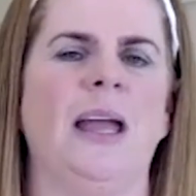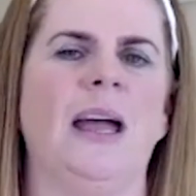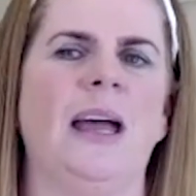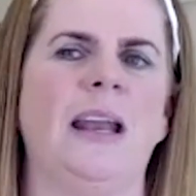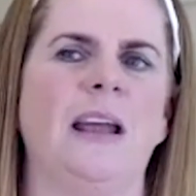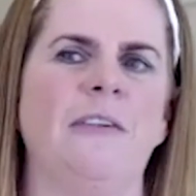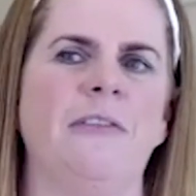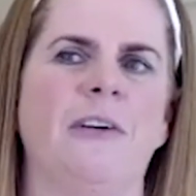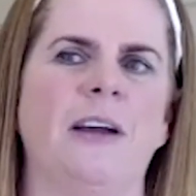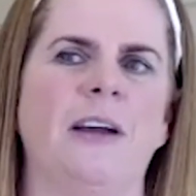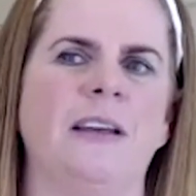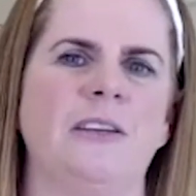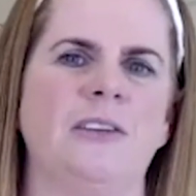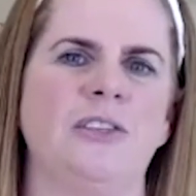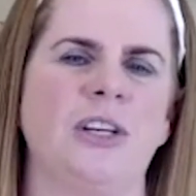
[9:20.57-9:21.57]
And I find
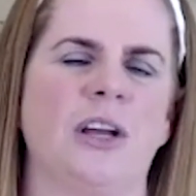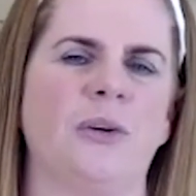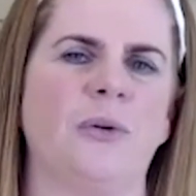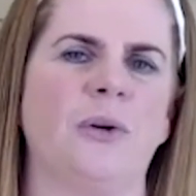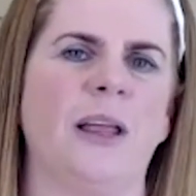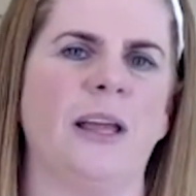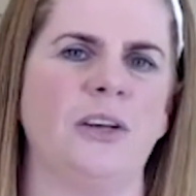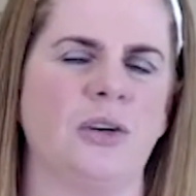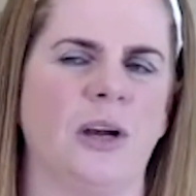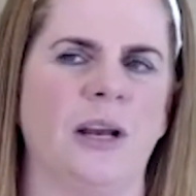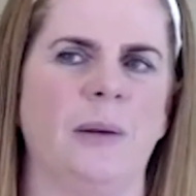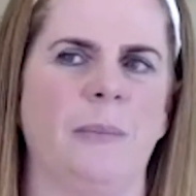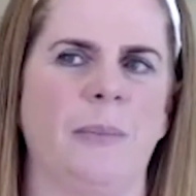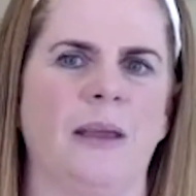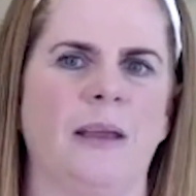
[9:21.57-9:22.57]
in general, I try to
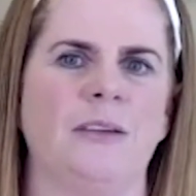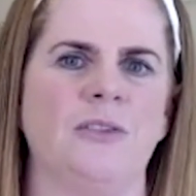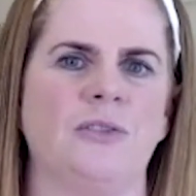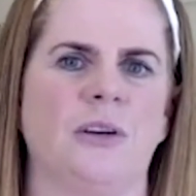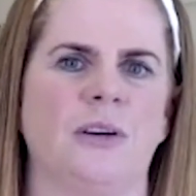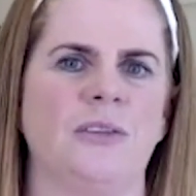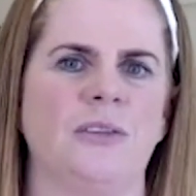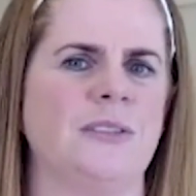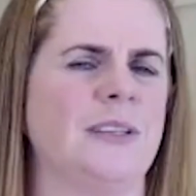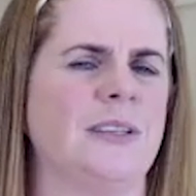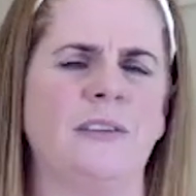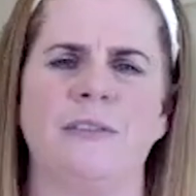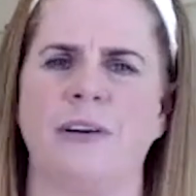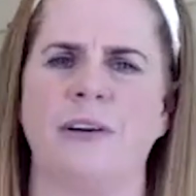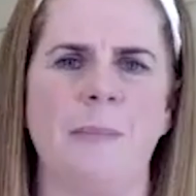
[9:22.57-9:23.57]
pick instructors that
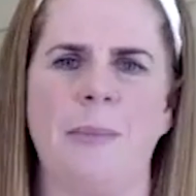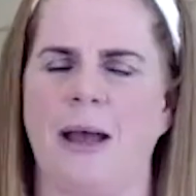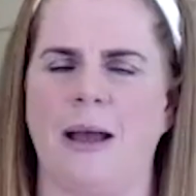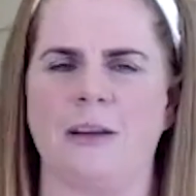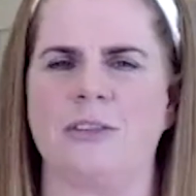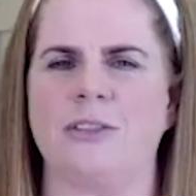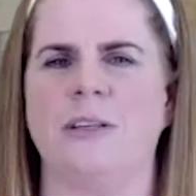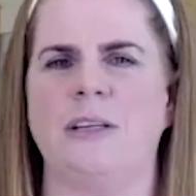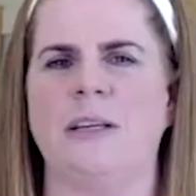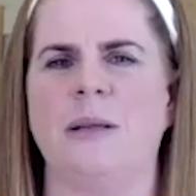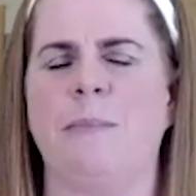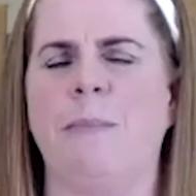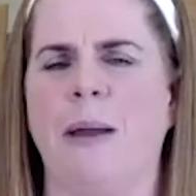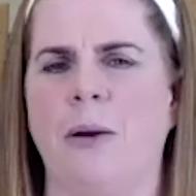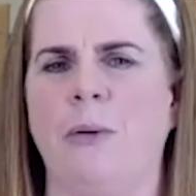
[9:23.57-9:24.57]
are very passionate
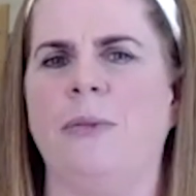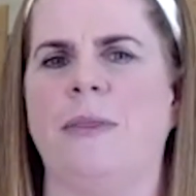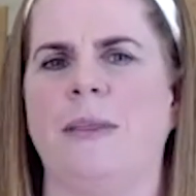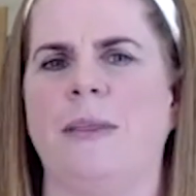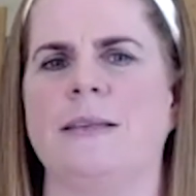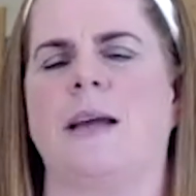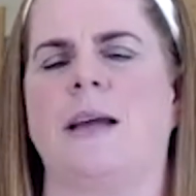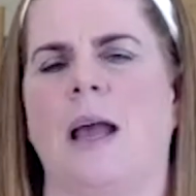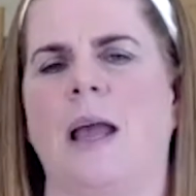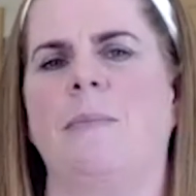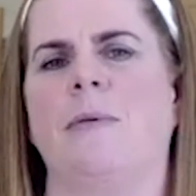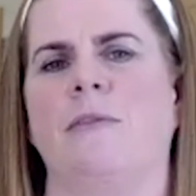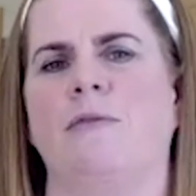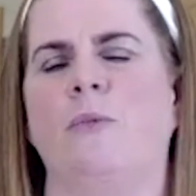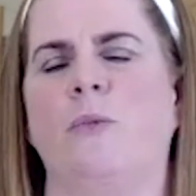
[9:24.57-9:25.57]
about this type
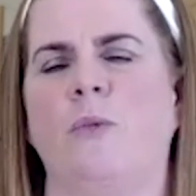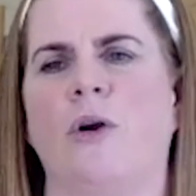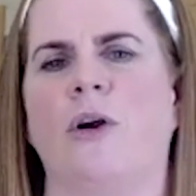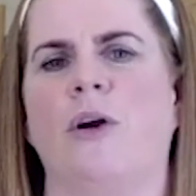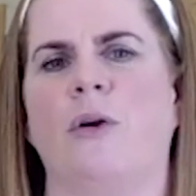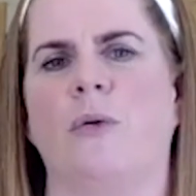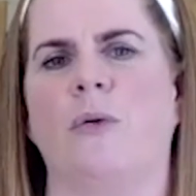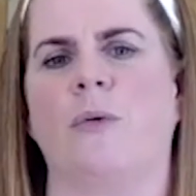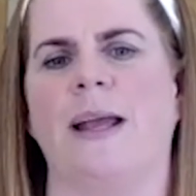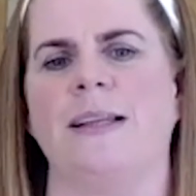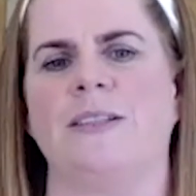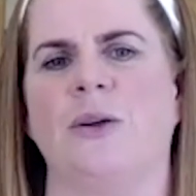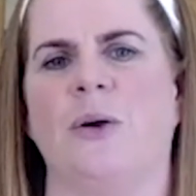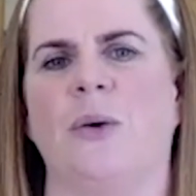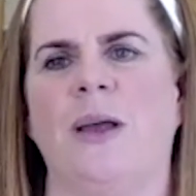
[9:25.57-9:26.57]
of work, right?
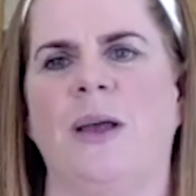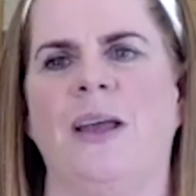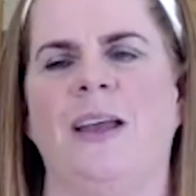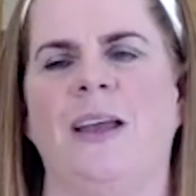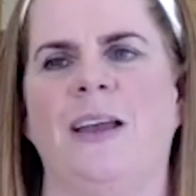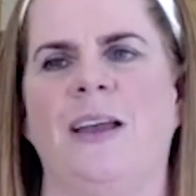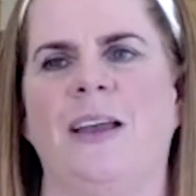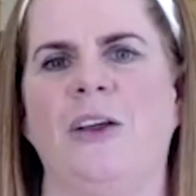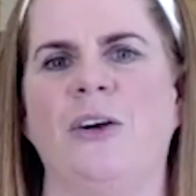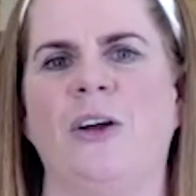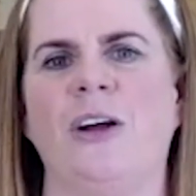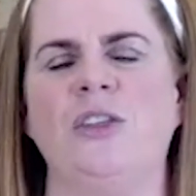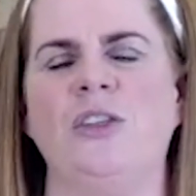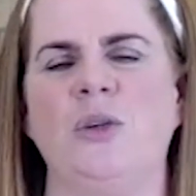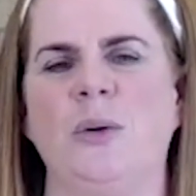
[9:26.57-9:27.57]
So you're
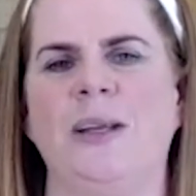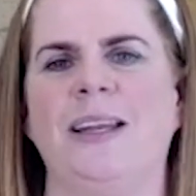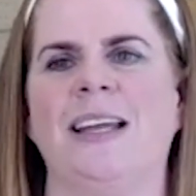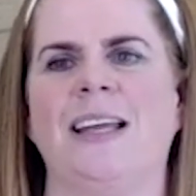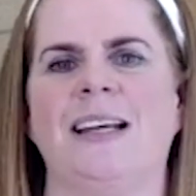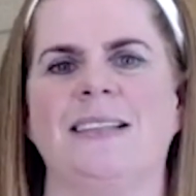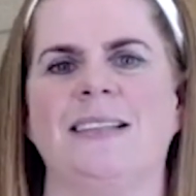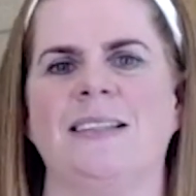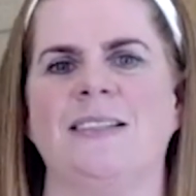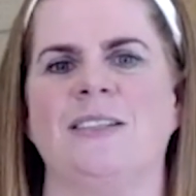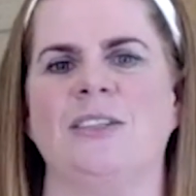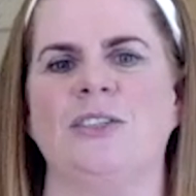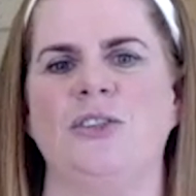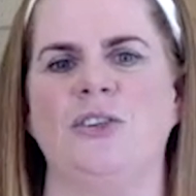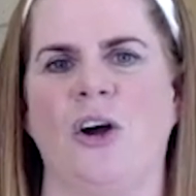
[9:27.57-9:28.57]
not doing it because it's
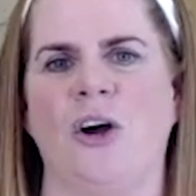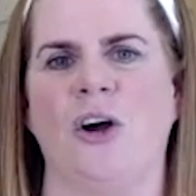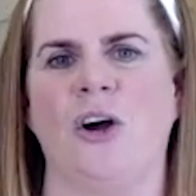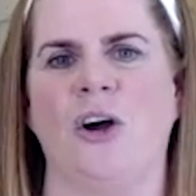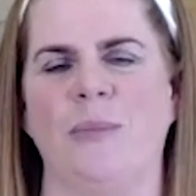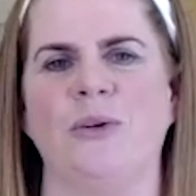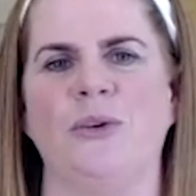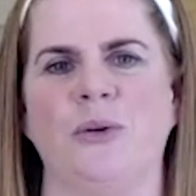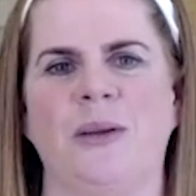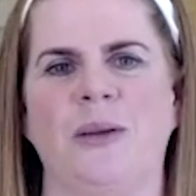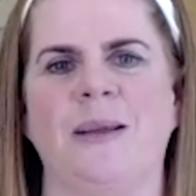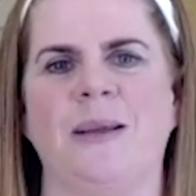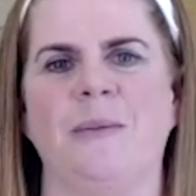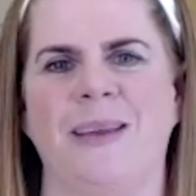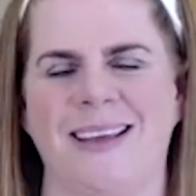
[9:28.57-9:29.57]
a job, you're
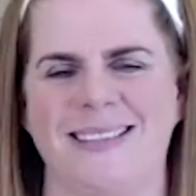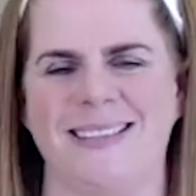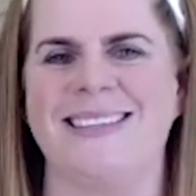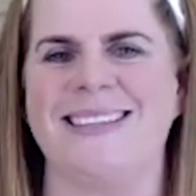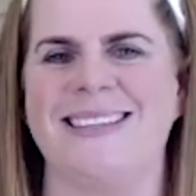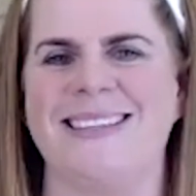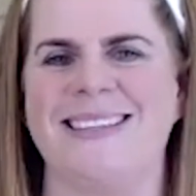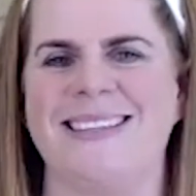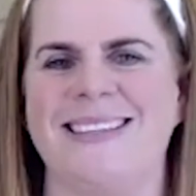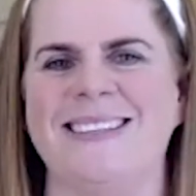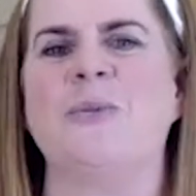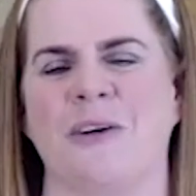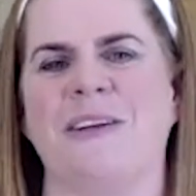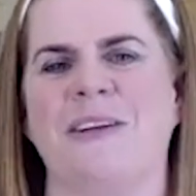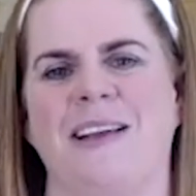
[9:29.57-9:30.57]
doing it because it is
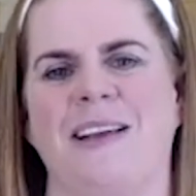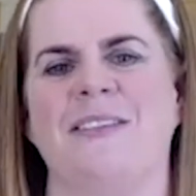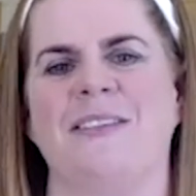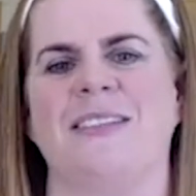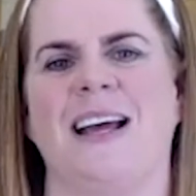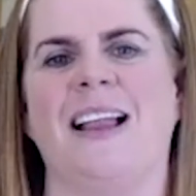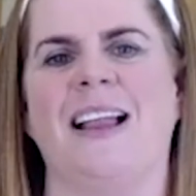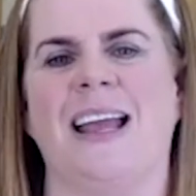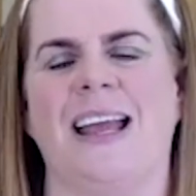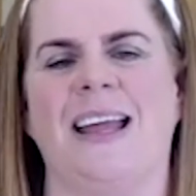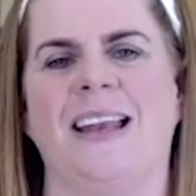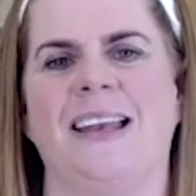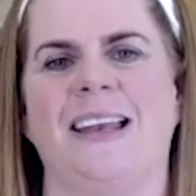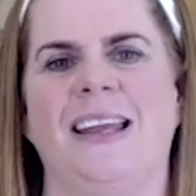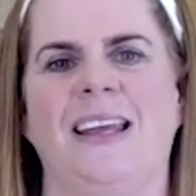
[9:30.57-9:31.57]
more of a lifestyle.
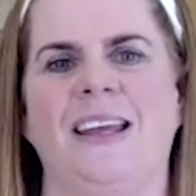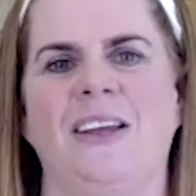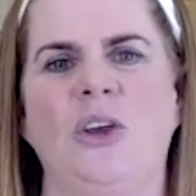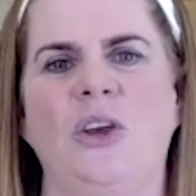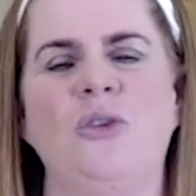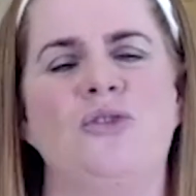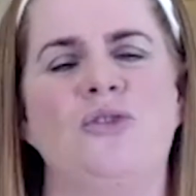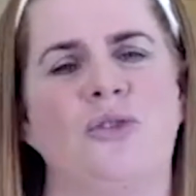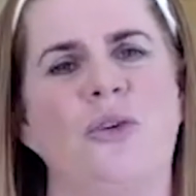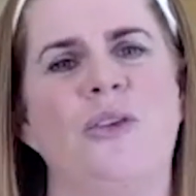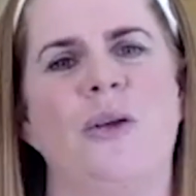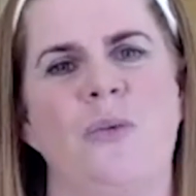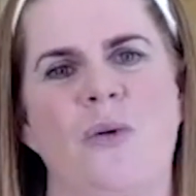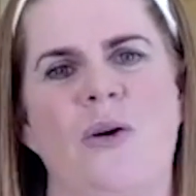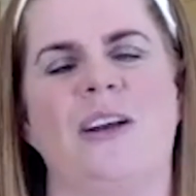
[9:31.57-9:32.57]
And you
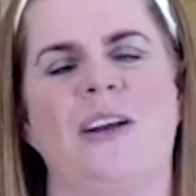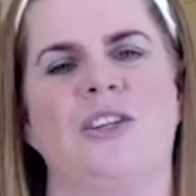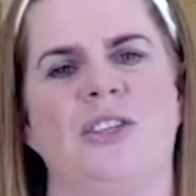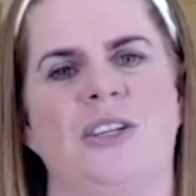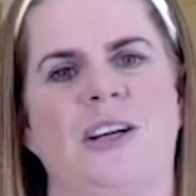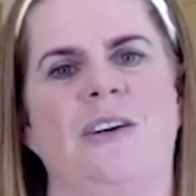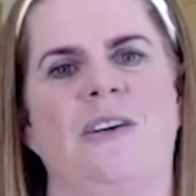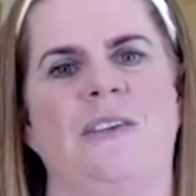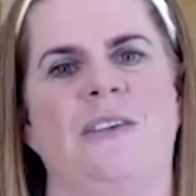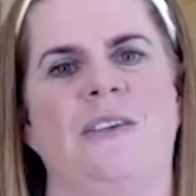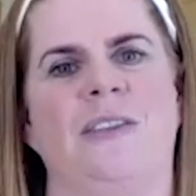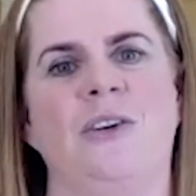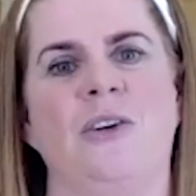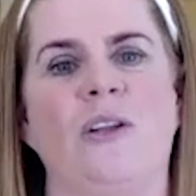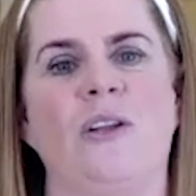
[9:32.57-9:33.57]
truly want to share the
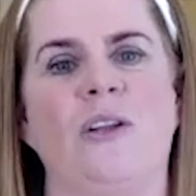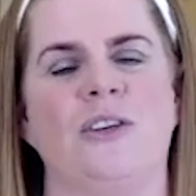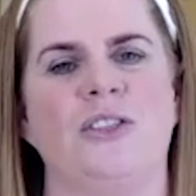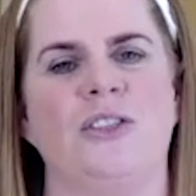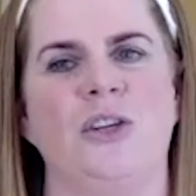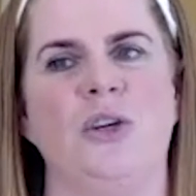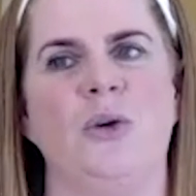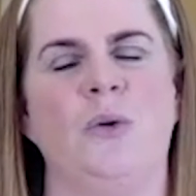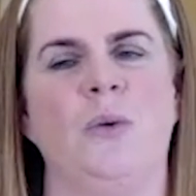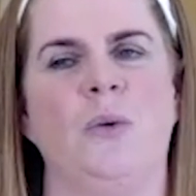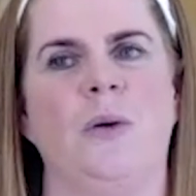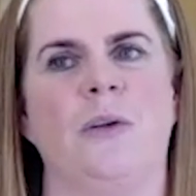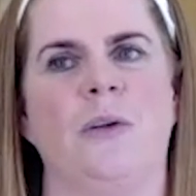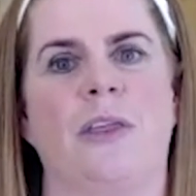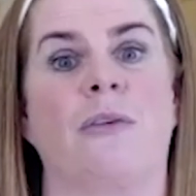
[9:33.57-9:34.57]
knowledge.
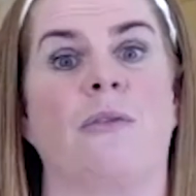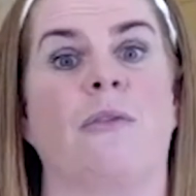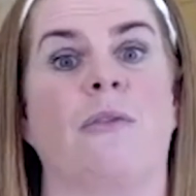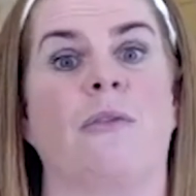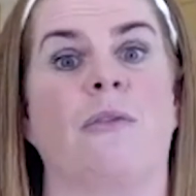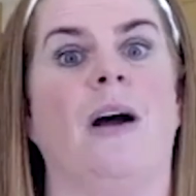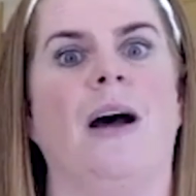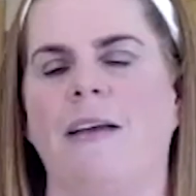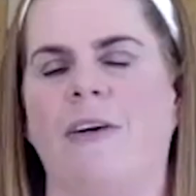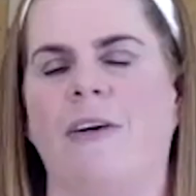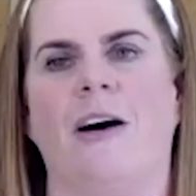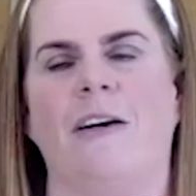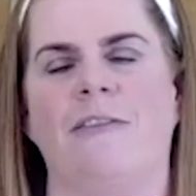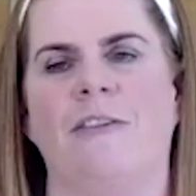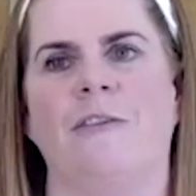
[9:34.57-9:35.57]
You thrive
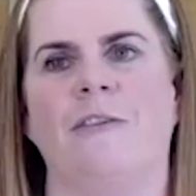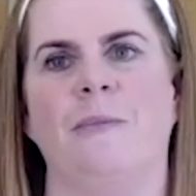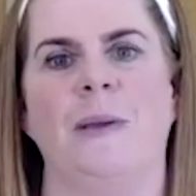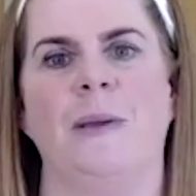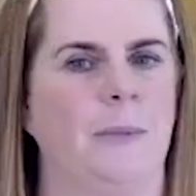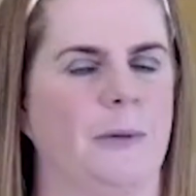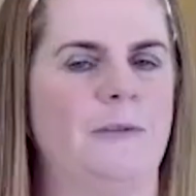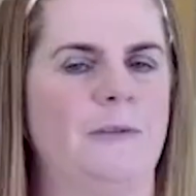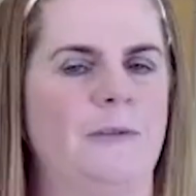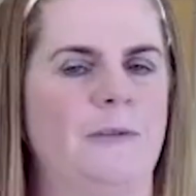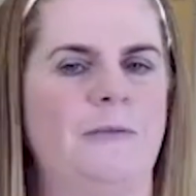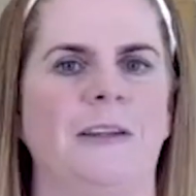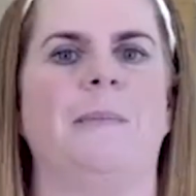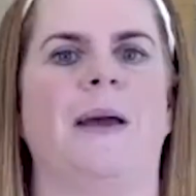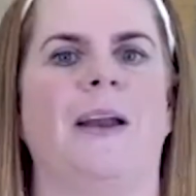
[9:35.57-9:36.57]
off of people
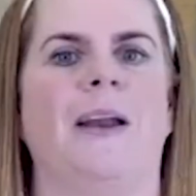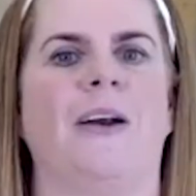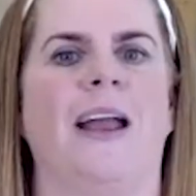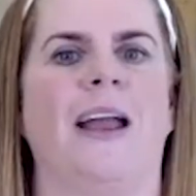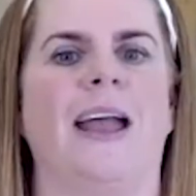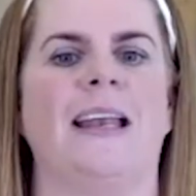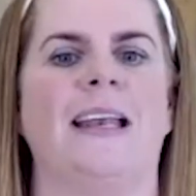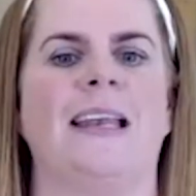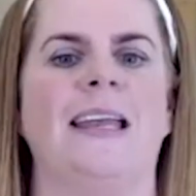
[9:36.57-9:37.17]
feeling better.